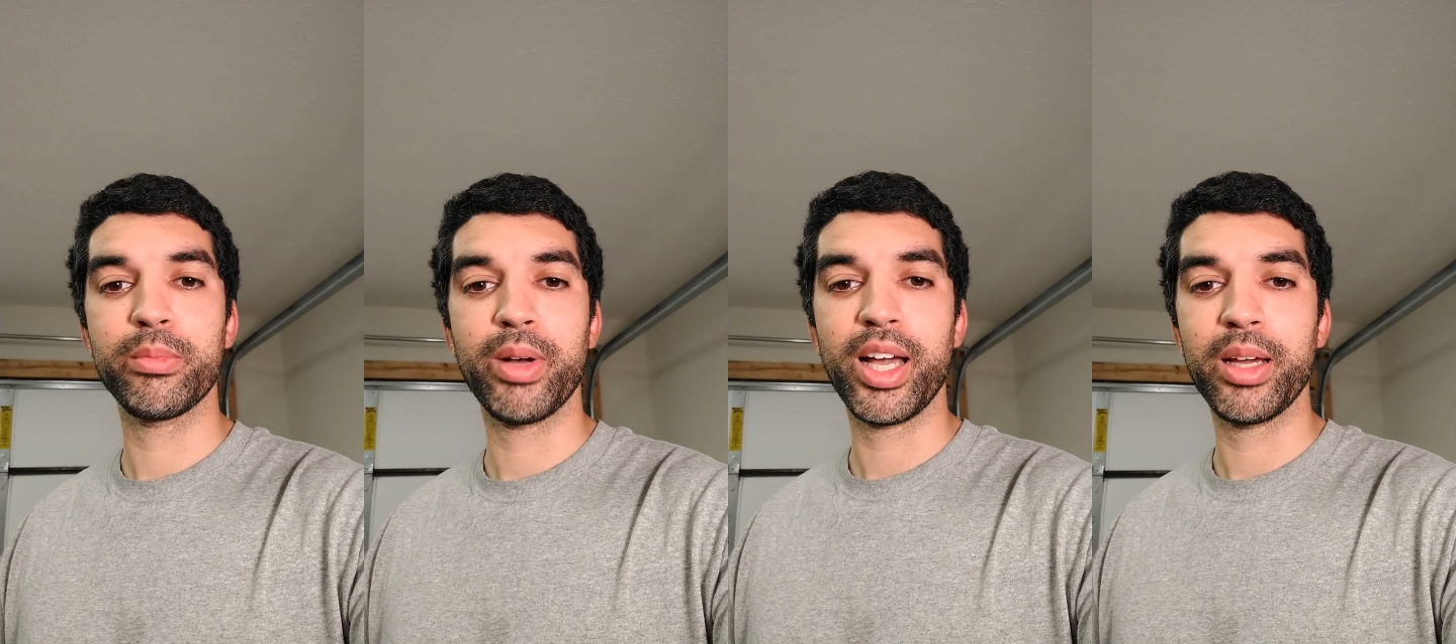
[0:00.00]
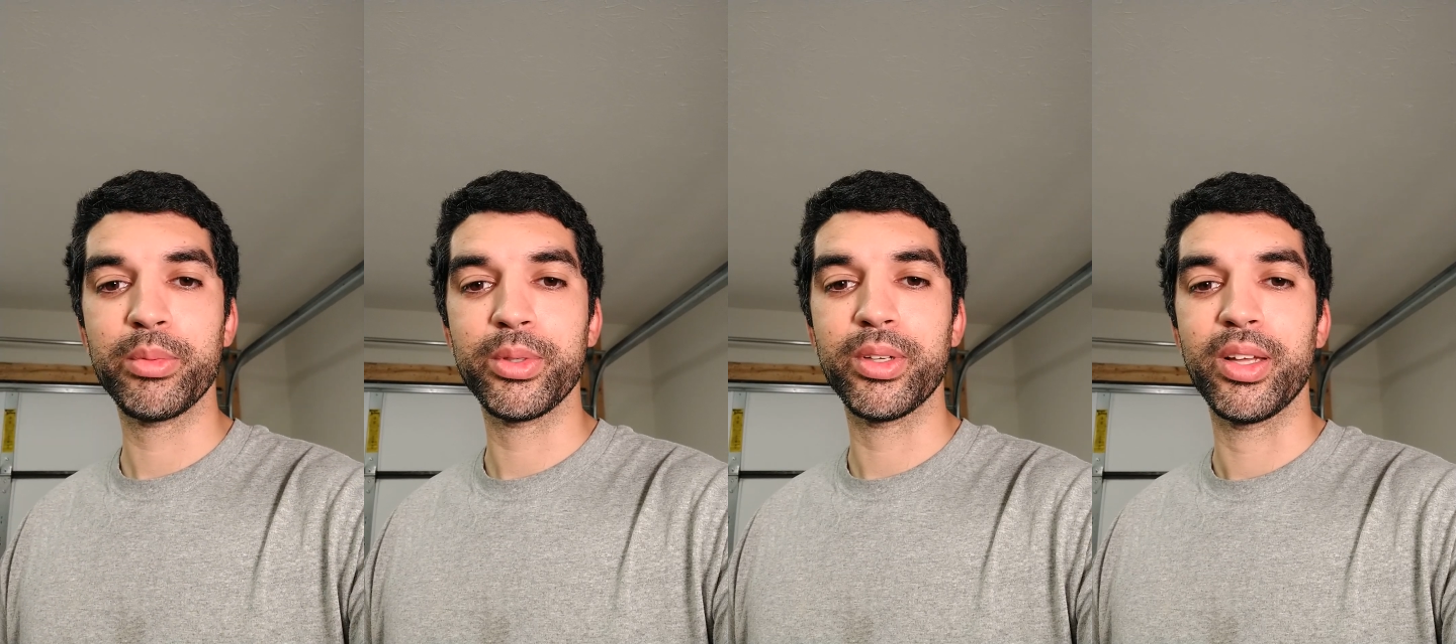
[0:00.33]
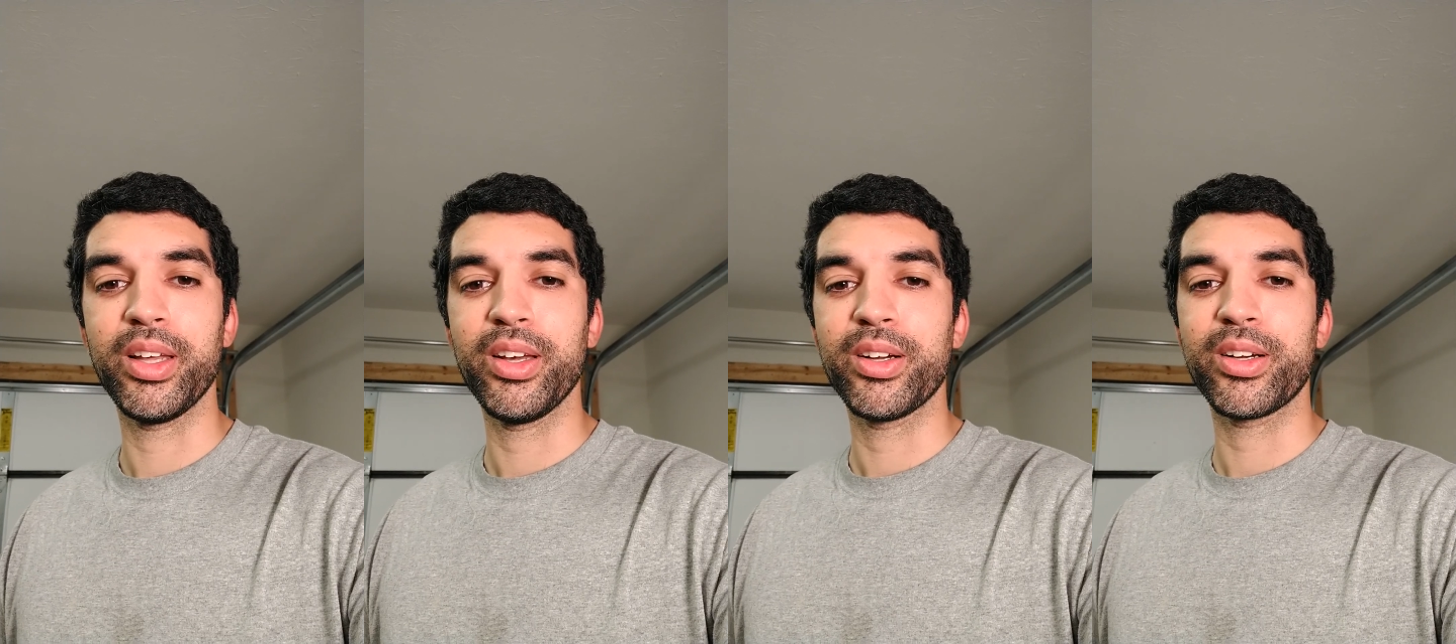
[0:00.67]
Bible
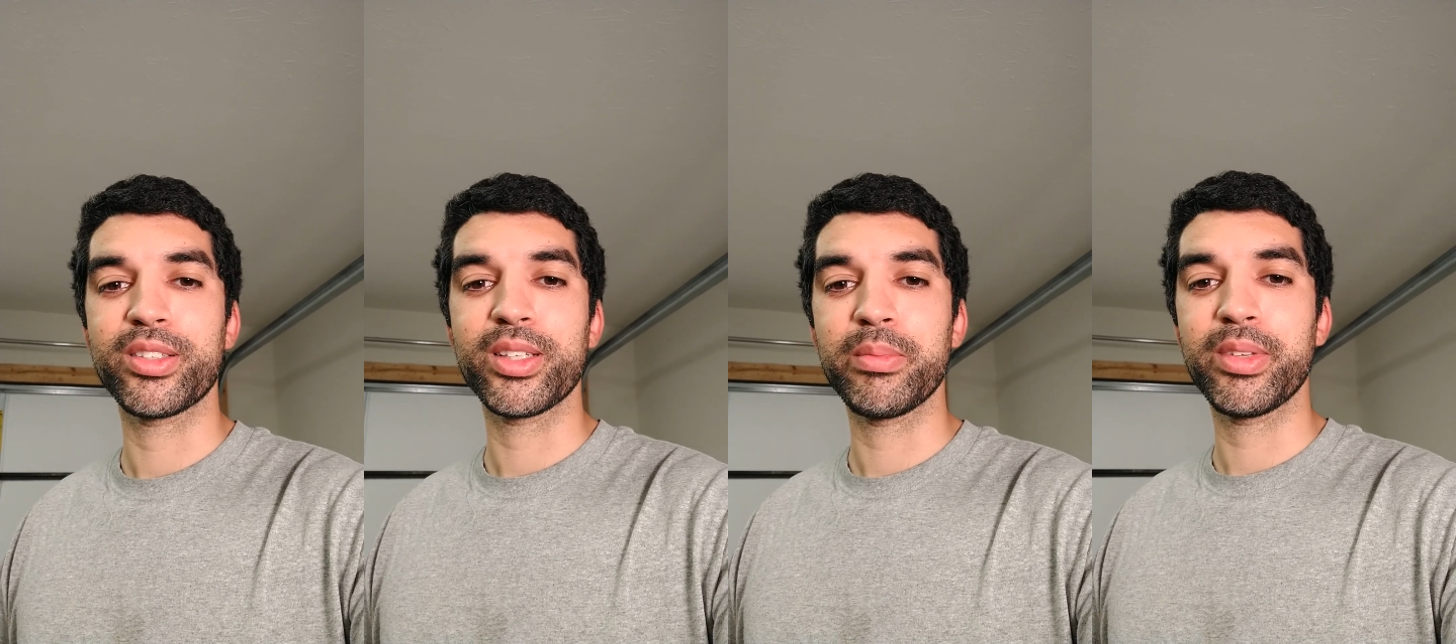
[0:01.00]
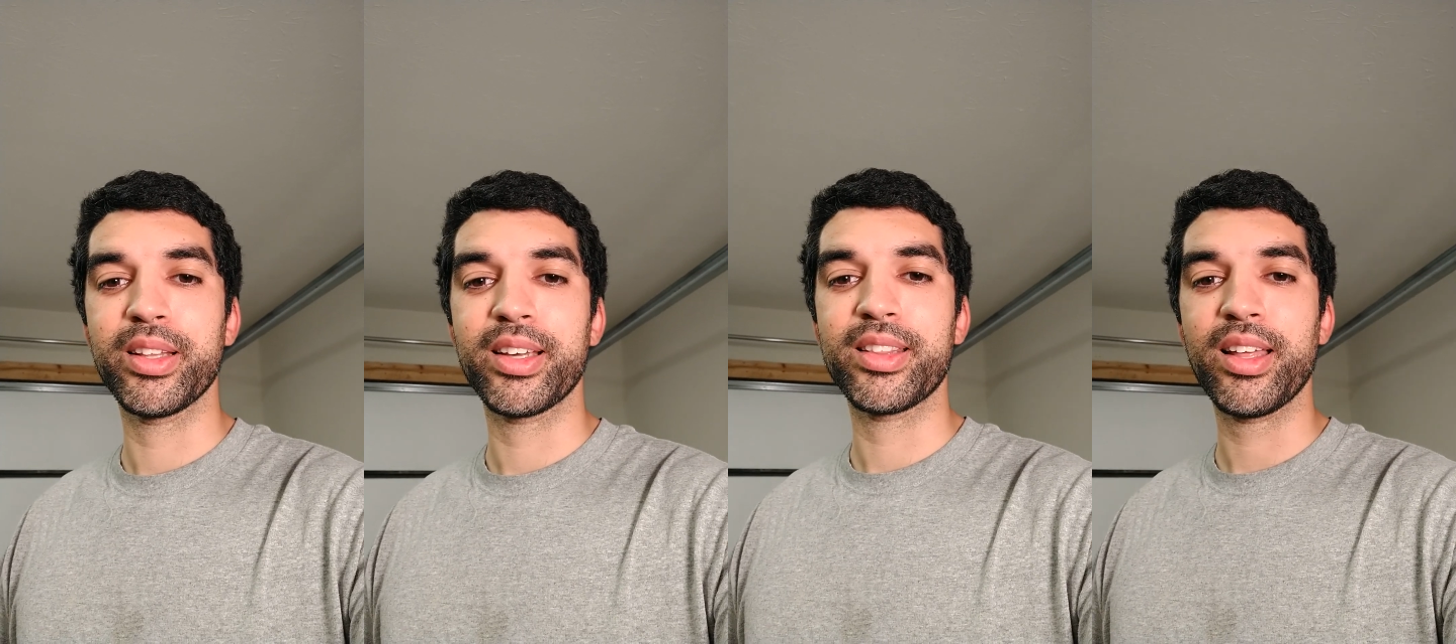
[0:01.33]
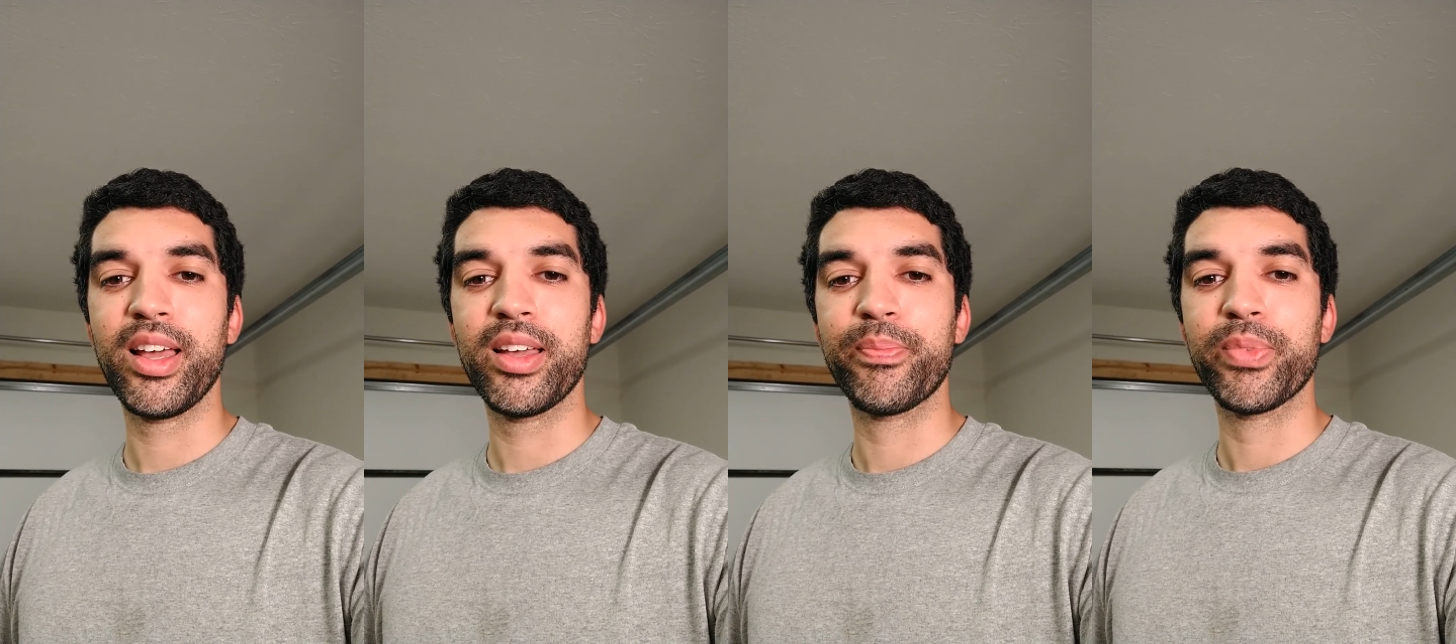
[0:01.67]
or something like
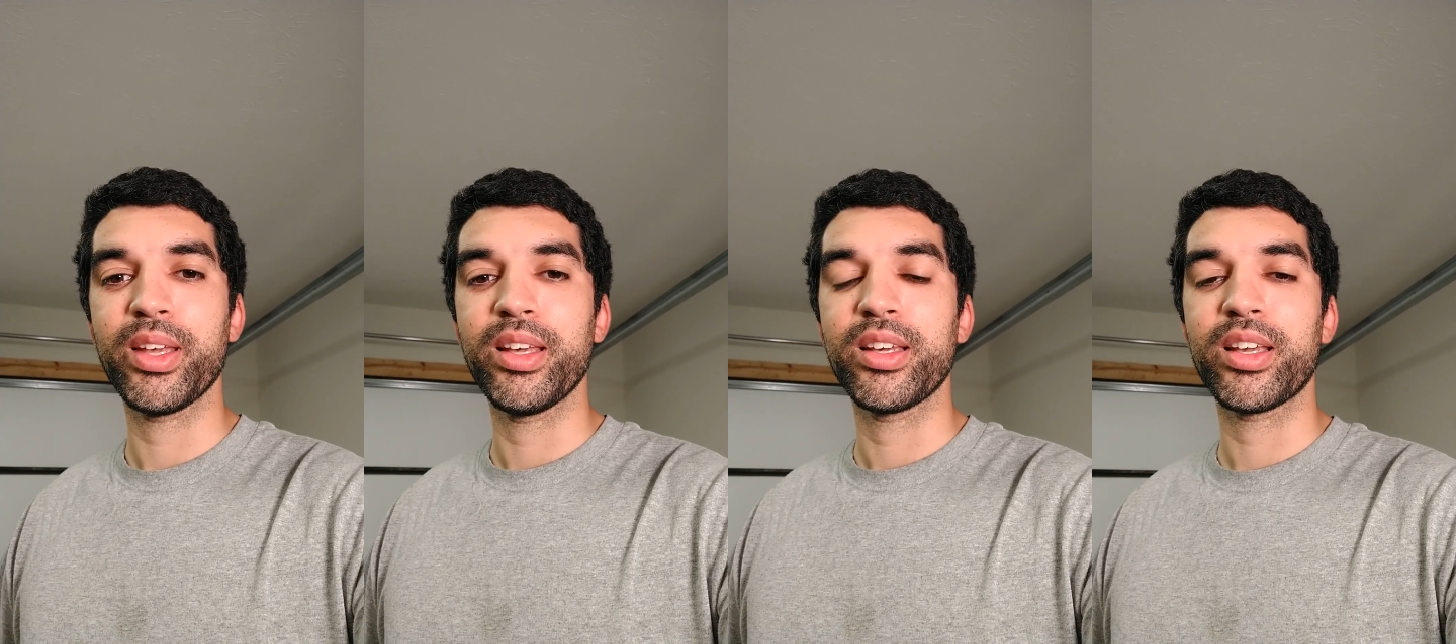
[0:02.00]
that.